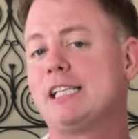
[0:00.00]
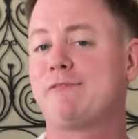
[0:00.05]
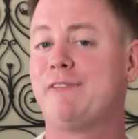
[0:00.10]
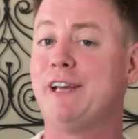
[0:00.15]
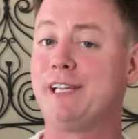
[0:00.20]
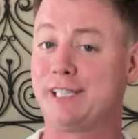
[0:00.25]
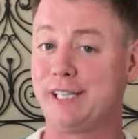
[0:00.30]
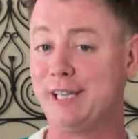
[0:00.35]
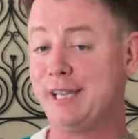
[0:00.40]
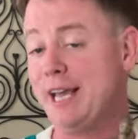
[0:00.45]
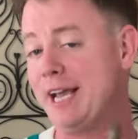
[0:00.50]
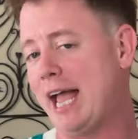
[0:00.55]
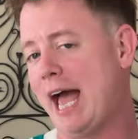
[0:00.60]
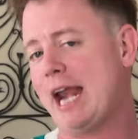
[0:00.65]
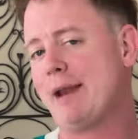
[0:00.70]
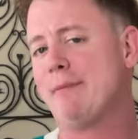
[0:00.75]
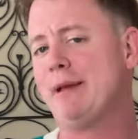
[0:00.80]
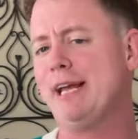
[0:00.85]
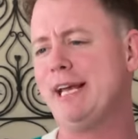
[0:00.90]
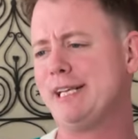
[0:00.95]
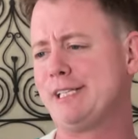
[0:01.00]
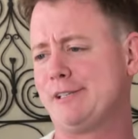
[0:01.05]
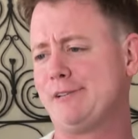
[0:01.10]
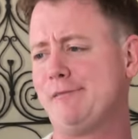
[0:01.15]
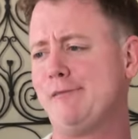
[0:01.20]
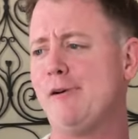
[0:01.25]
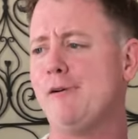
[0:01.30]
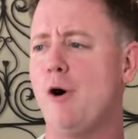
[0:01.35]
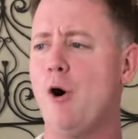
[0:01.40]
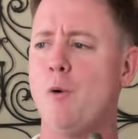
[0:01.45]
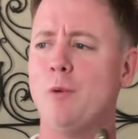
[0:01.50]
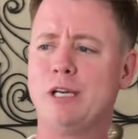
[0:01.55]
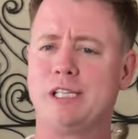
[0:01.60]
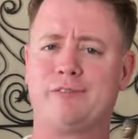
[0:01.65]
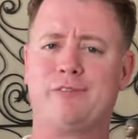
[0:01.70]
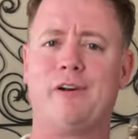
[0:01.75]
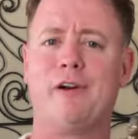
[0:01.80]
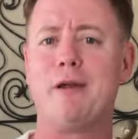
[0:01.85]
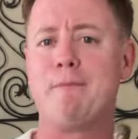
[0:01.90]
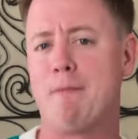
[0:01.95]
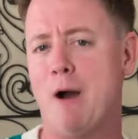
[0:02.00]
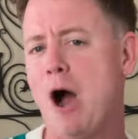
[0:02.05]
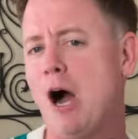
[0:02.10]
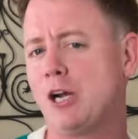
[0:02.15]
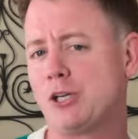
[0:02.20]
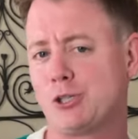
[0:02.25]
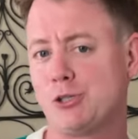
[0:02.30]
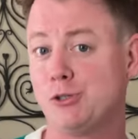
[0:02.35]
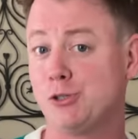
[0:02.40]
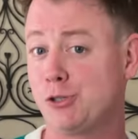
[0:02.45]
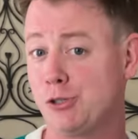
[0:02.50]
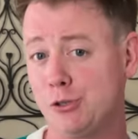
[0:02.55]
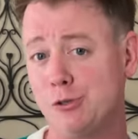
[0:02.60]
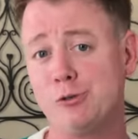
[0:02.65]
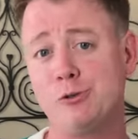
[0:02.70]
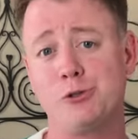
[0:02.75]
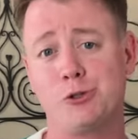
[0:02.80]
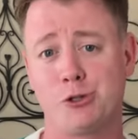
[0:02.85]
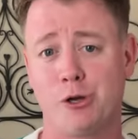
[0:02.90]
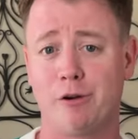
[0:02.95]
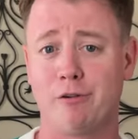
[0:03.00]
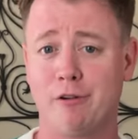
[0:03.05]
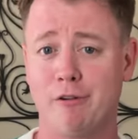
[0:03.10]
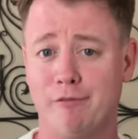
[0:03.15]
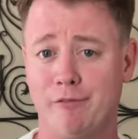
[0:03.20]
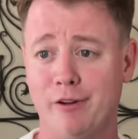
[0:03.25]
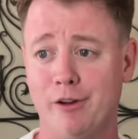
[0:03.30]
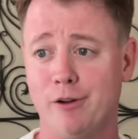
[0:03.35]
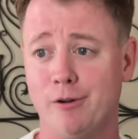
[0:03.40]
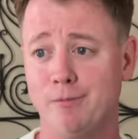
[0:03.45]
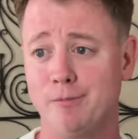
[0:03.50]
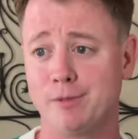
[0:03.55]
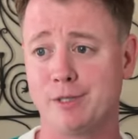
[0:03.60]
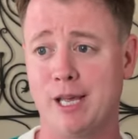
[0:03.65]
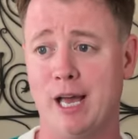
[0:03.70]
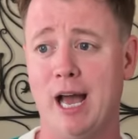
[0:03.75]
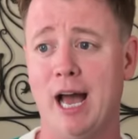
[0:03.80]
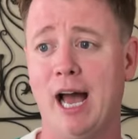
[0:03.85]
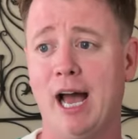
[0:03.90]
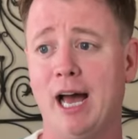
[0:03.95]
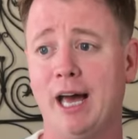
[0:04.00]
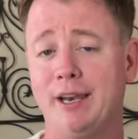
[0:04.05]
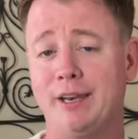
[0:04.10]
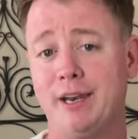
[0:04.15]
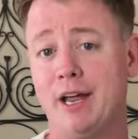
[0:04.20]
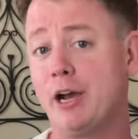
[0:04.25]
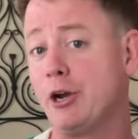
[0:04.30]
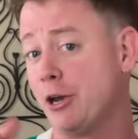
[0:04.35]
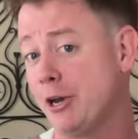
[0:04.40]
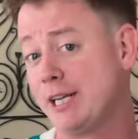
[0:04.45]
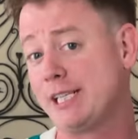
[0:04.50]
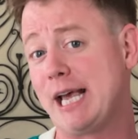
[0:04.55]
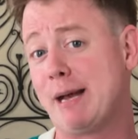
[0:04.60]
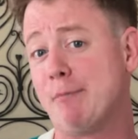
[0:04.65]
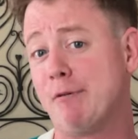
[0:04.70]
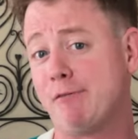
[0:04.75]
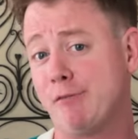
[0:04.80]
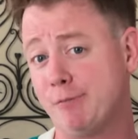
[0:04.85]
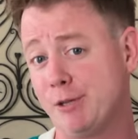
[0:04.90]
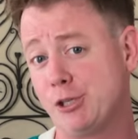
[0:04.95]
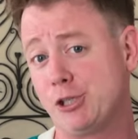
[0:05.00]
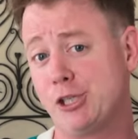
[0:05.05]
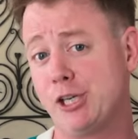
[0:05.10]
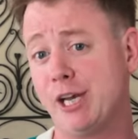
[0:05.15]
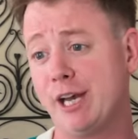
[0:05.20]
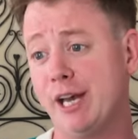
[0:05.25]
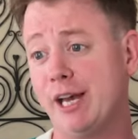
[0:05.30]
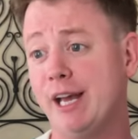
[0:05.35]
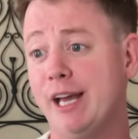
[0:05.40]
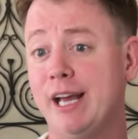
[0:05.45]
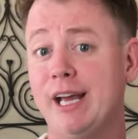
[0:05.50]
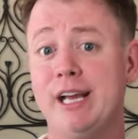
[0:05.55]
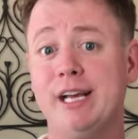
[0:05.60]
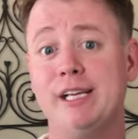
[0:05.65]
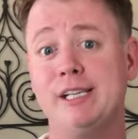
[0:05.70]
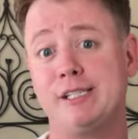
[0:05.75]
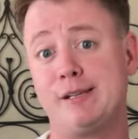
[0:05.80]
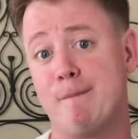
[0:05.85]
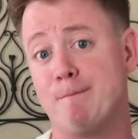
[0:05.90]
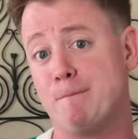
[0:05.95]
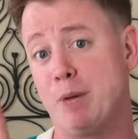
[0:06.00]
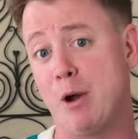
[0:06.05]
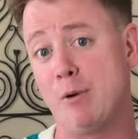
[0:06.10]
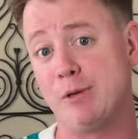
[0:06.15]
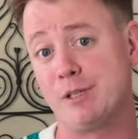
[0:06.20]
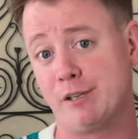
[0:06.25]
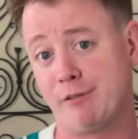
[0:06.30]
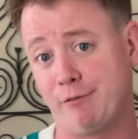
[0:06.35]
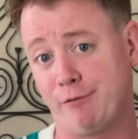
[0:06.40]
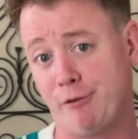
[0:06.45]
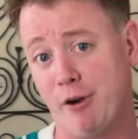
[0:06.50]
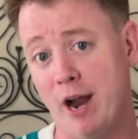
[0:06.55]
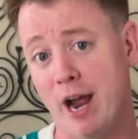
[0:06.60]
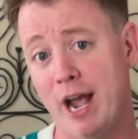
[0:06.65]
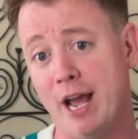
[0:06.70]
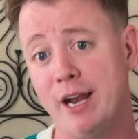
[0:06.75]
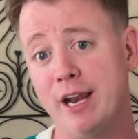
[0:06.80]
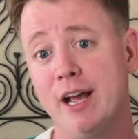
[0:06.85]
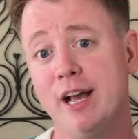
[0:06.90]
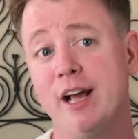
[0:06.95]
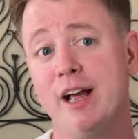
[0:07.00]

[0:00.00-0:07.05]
face it, the Academy isn't always very partial to genre films. And a good example from this year is Beau is Afraid.